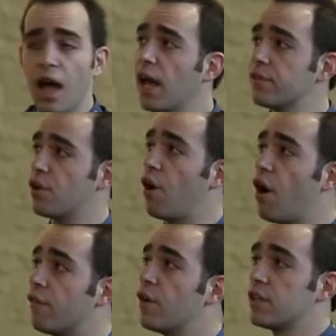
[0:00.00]
lives
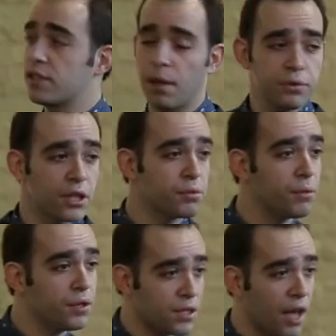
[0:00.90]
of subjects
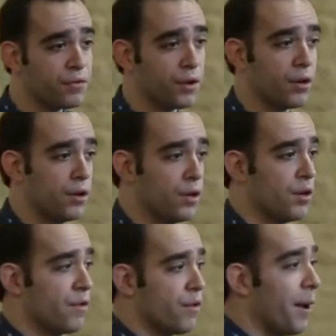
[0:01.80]
who suffer
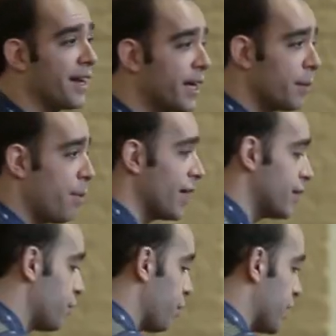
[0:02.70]
from an
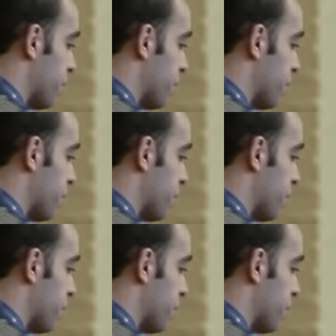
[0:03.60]
incapacity to